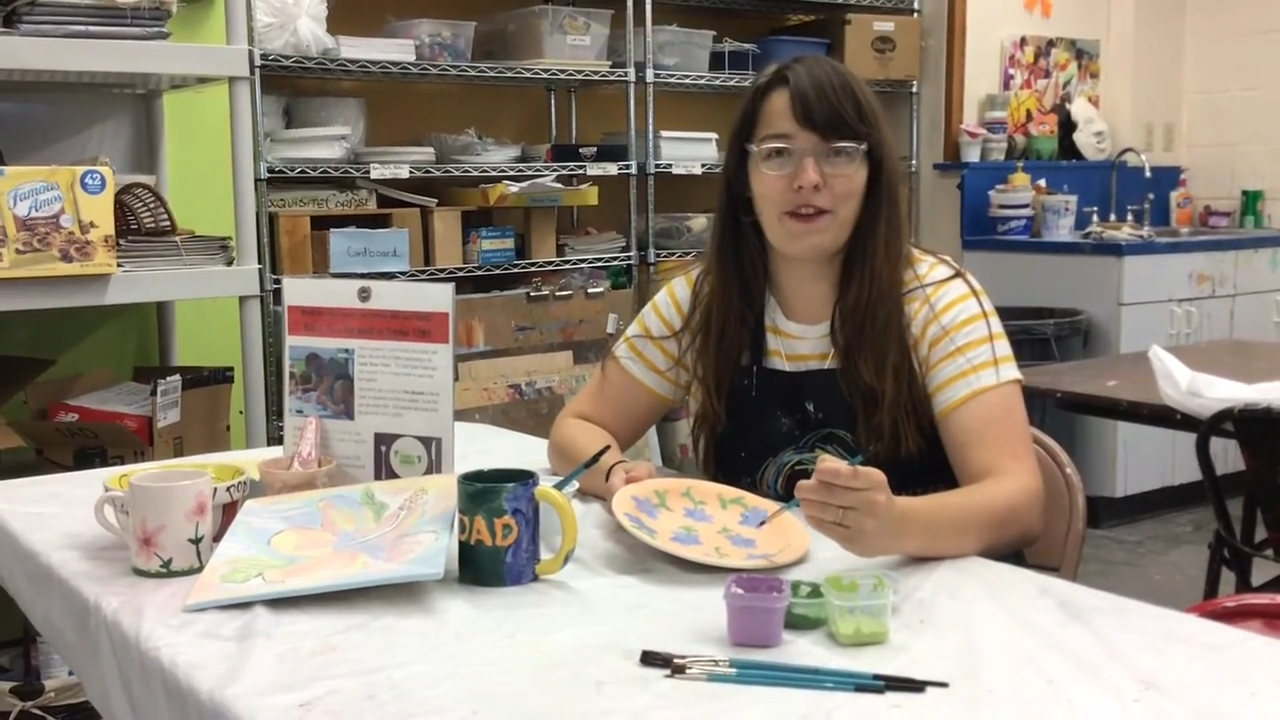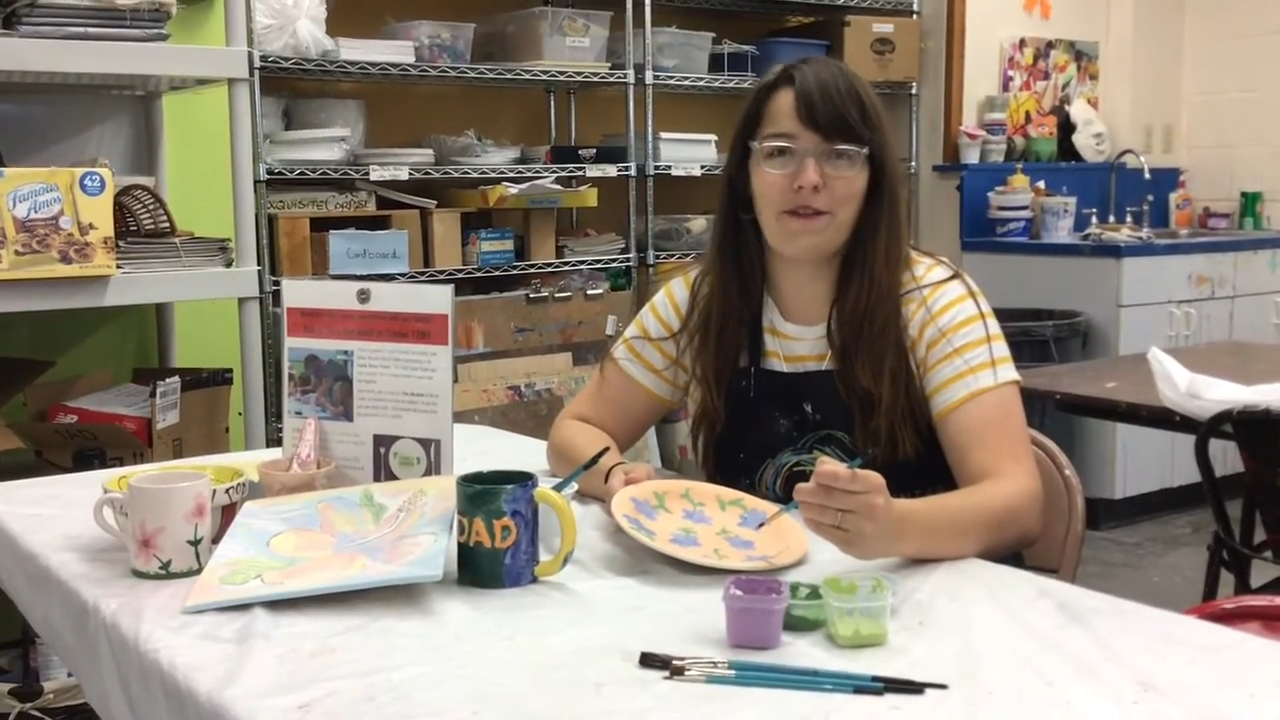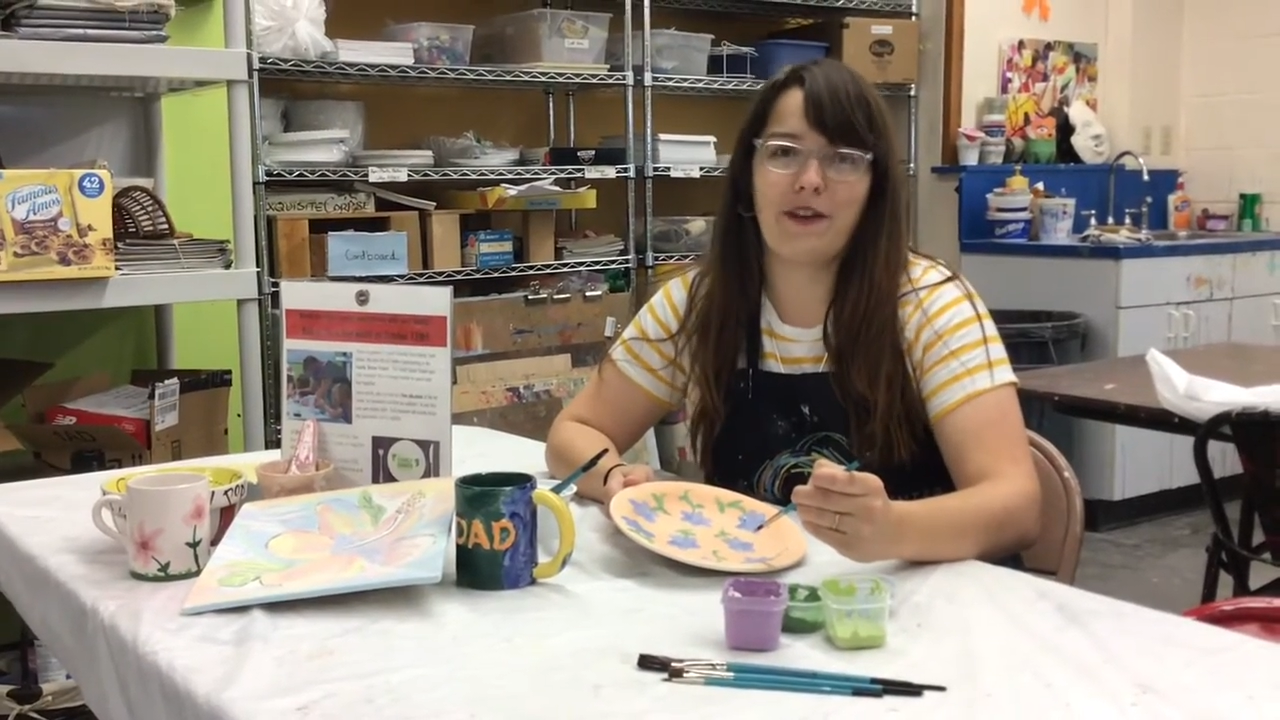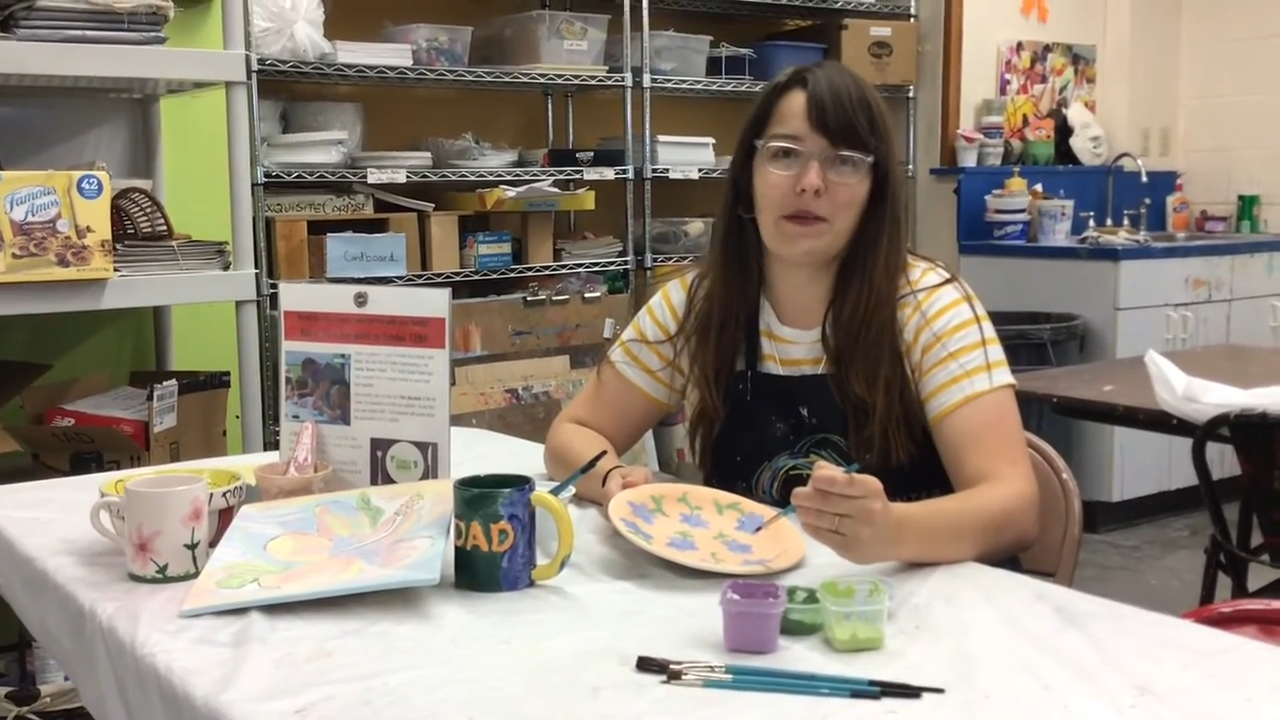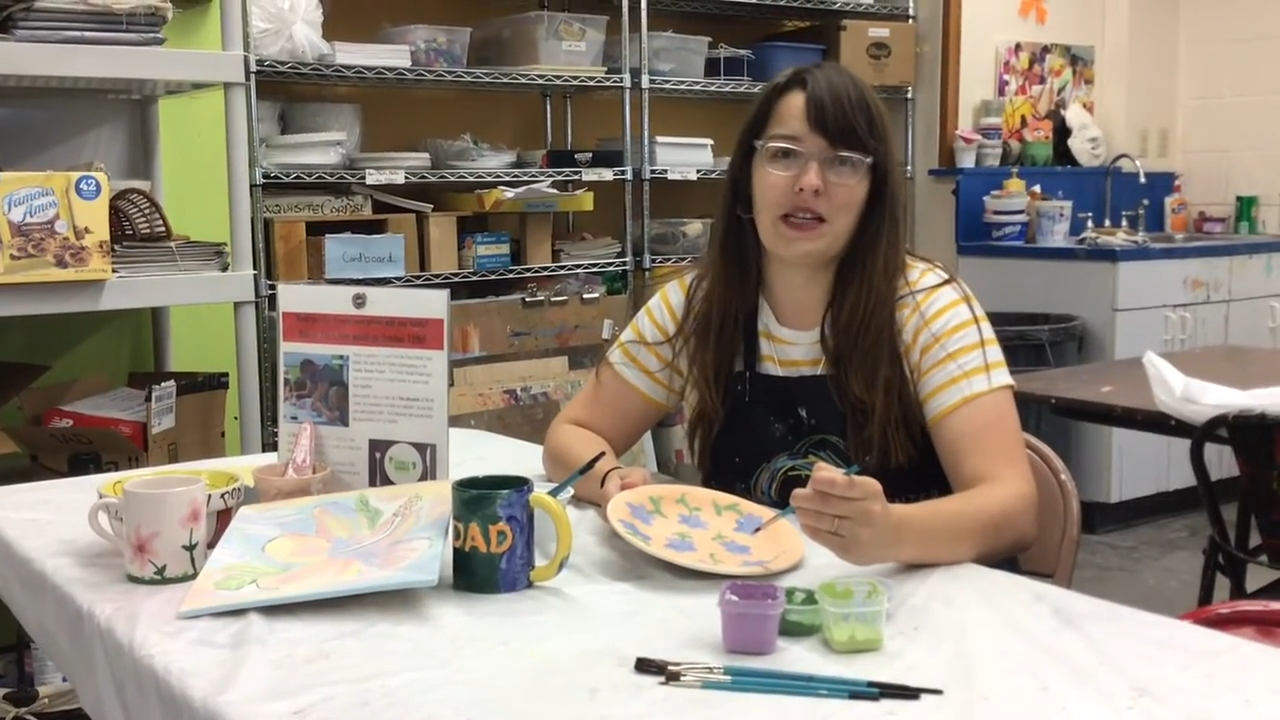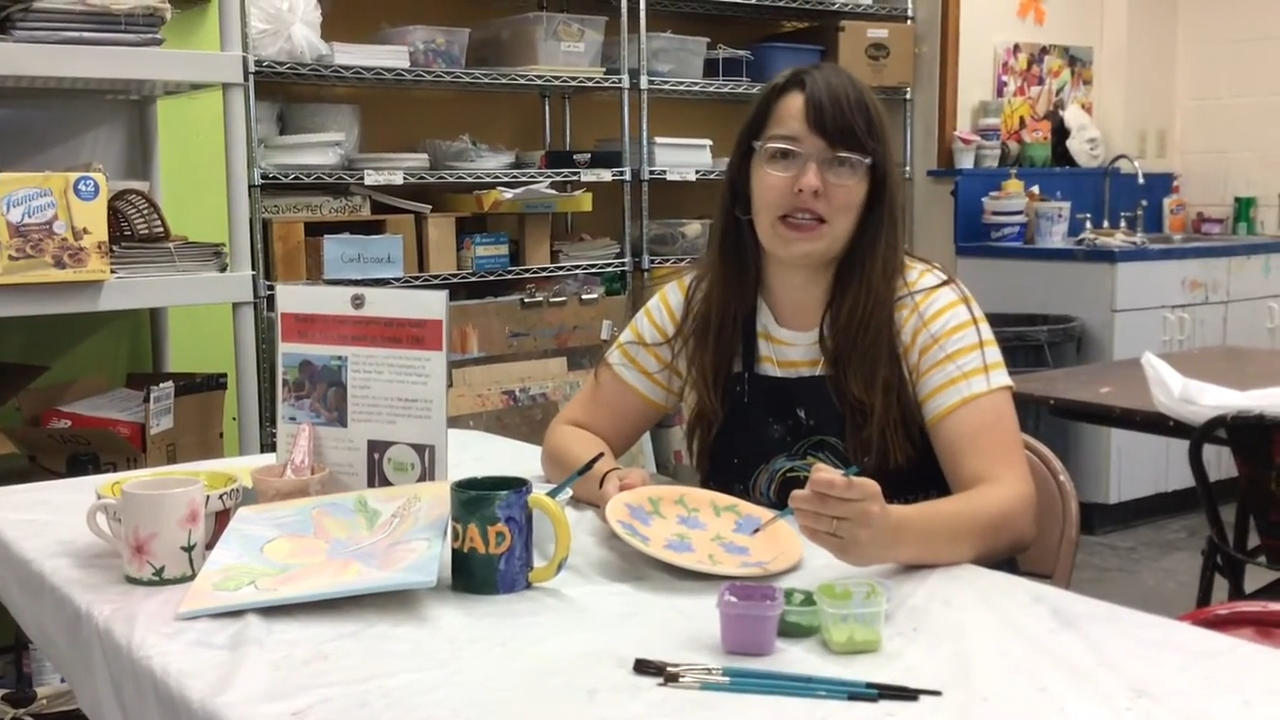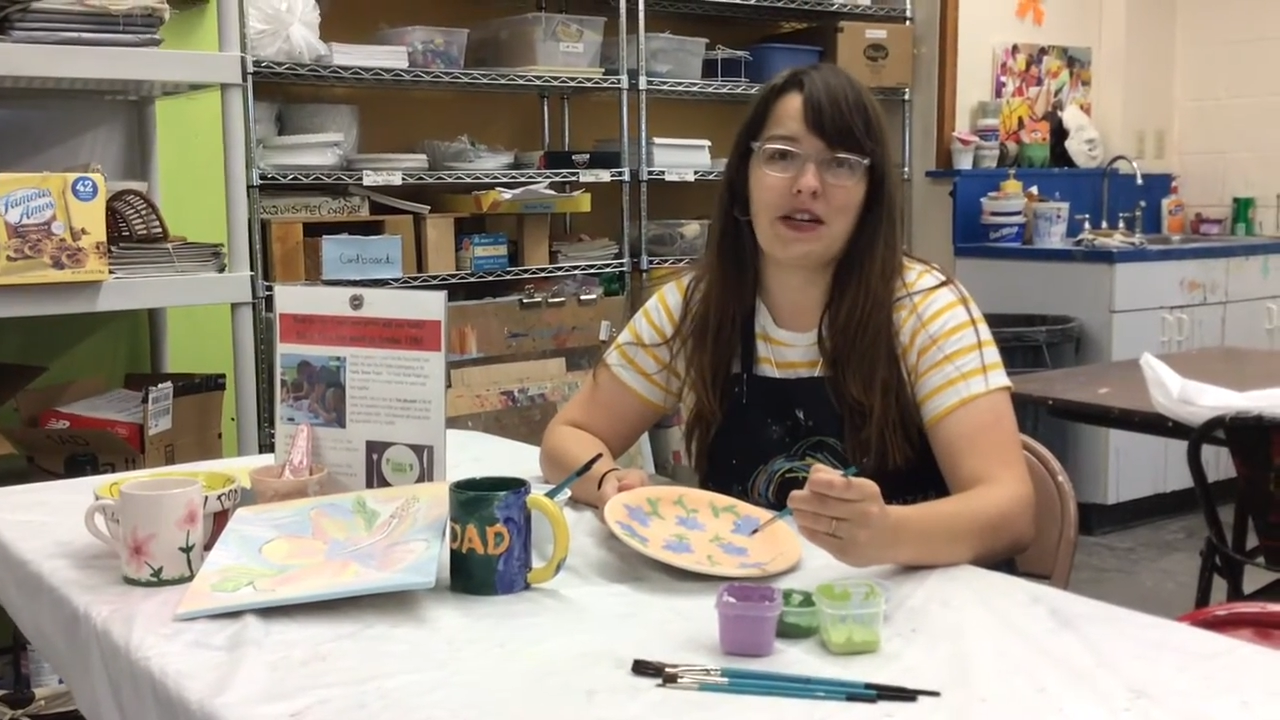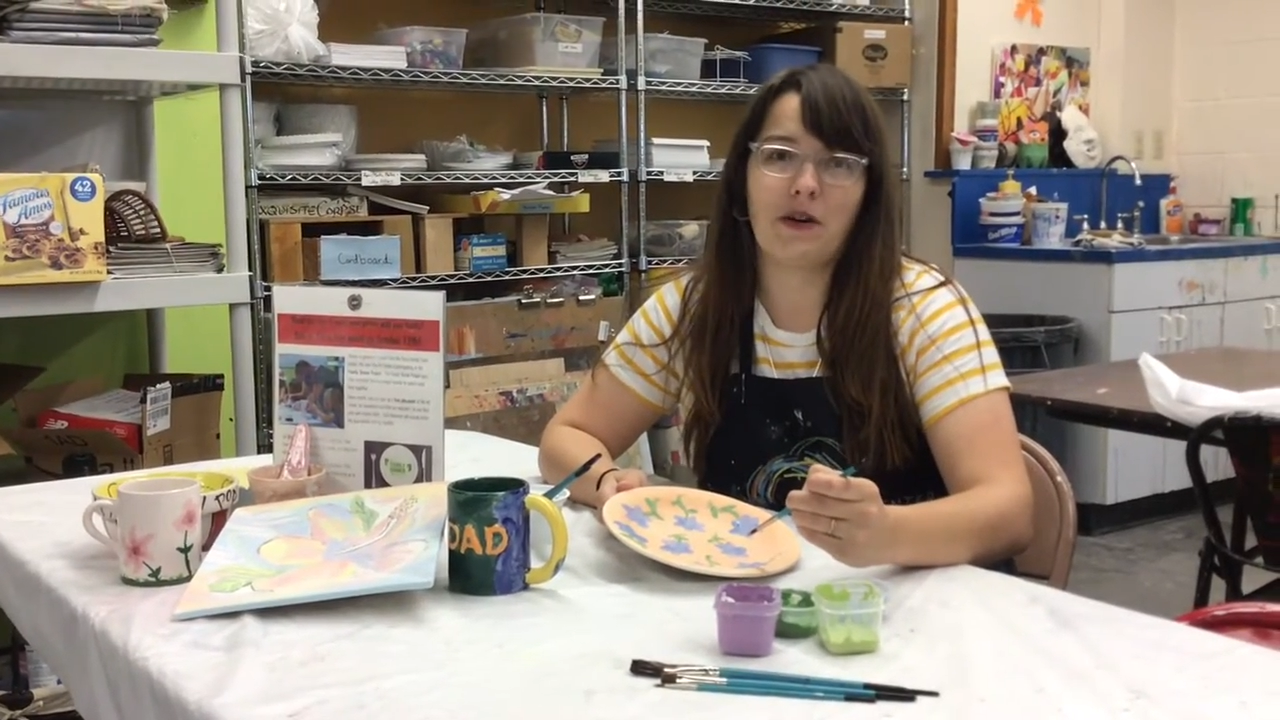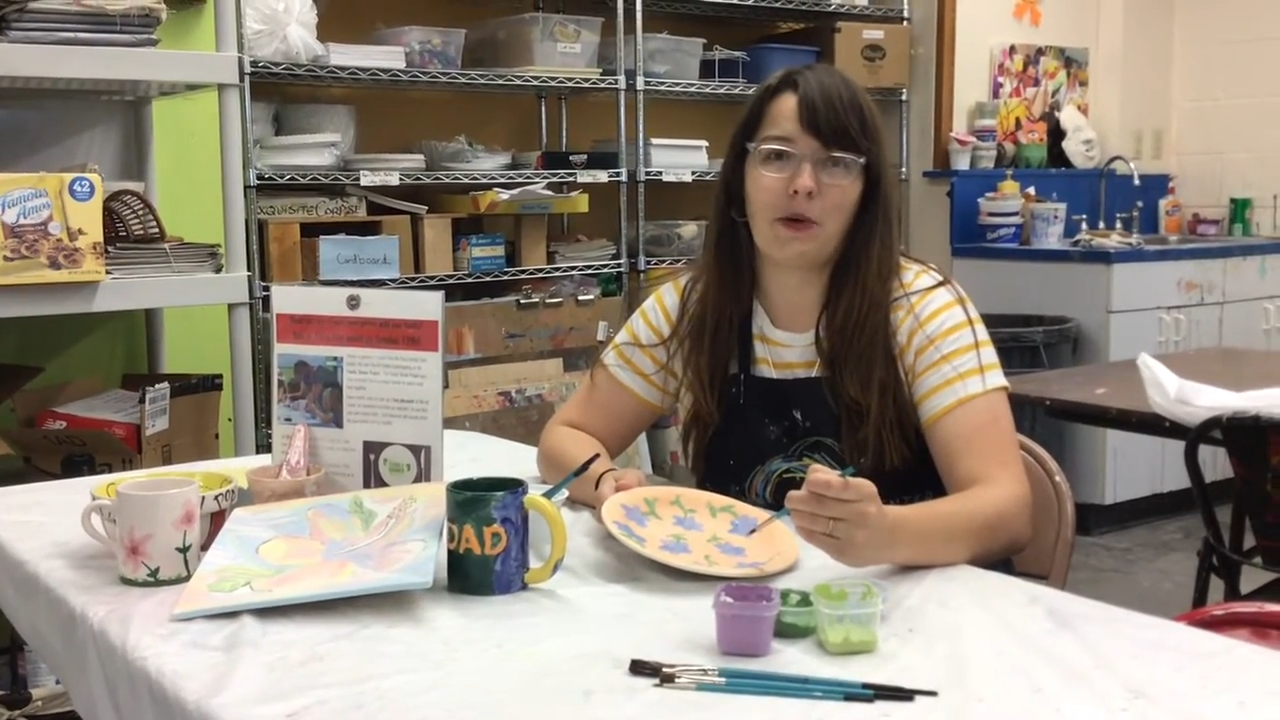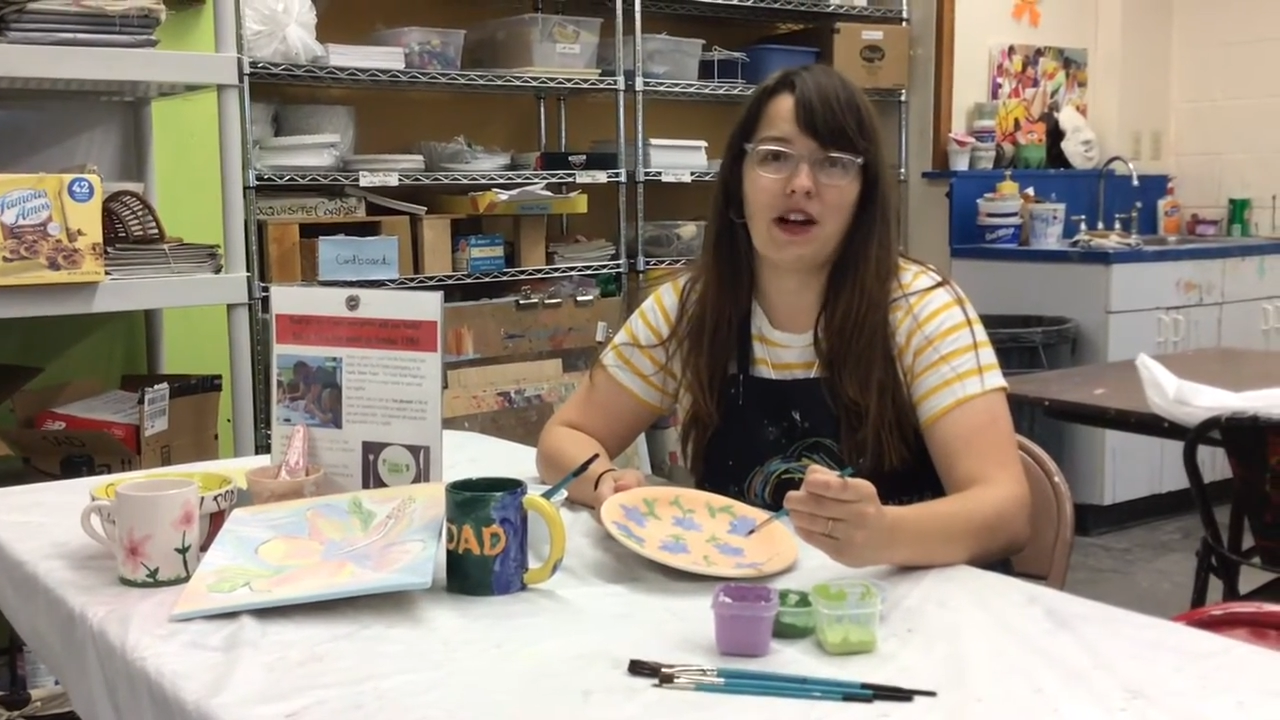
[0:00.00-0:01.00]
for the Family Dinner